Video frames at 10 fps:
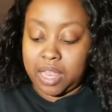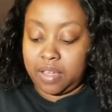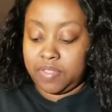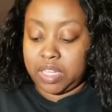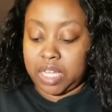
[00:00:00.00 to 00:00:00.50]
I
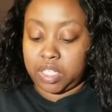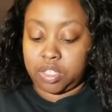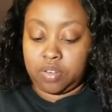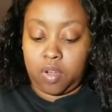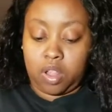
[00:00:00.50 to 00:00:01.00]
love the
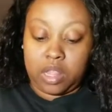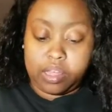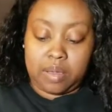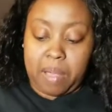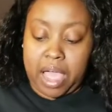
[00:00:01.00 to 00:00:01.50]
texture of all of
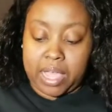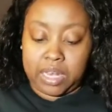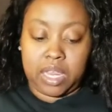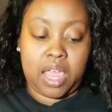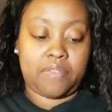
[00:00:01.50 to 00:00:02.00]
them. I
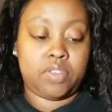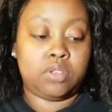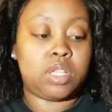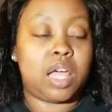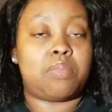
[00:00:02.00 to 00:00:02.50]
didn't have to
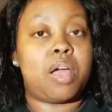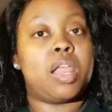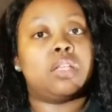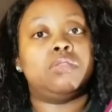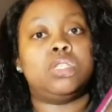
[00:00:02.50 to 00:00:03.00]
use a lot of
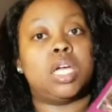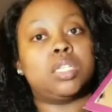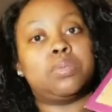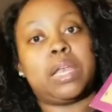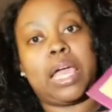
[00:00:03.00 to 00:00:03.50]
product. You see, I
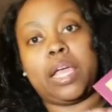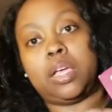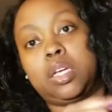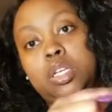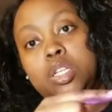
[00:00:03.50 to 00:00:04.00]
just went like,
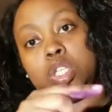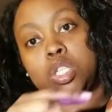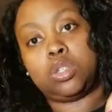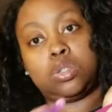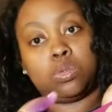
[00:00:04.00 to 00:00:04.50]

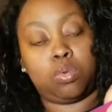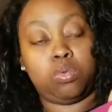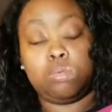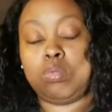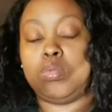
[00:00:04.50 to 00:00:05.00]

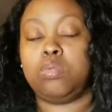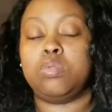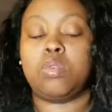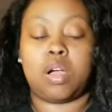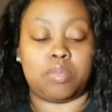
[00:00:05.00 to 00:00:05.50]

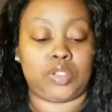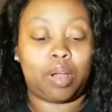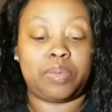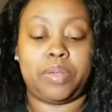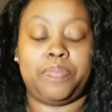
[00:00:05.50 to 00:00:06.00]
ooh, I almost
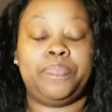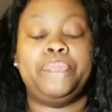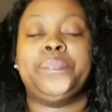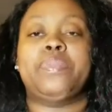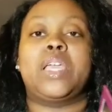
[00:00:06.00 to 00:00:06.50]
dropped it.
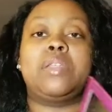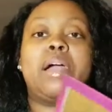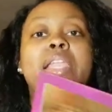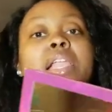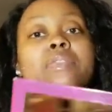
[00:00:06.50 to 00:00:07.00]
Anyway,
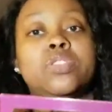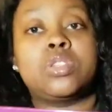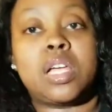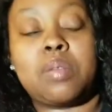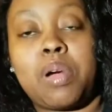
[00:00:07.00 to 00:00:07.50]
I didn't have to use
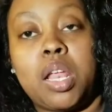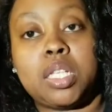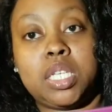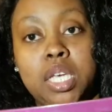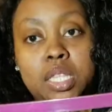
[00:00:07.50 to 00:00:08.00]
a lot of
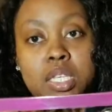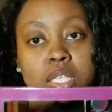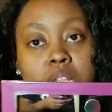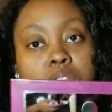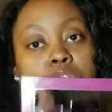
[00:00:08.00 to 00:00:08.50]
product to get these
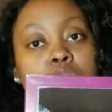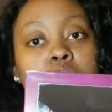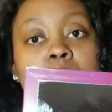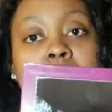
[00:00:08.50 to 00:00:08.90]
colors to show up.